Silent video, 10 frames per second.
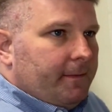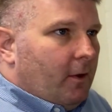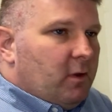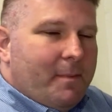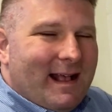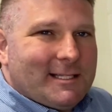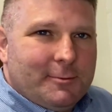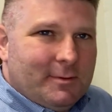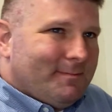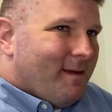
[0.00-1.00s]
Only
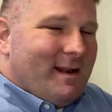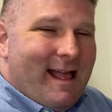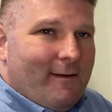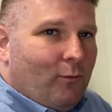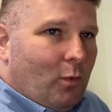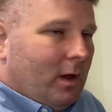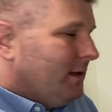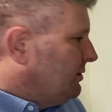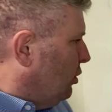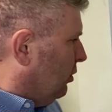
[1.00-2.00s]
possible maybe to have one
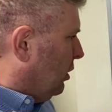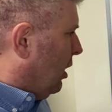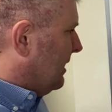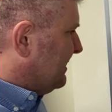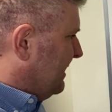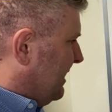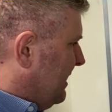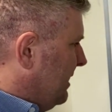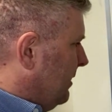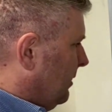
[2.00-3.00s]
total loss in a
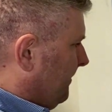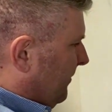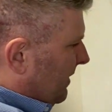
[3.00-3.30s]
year.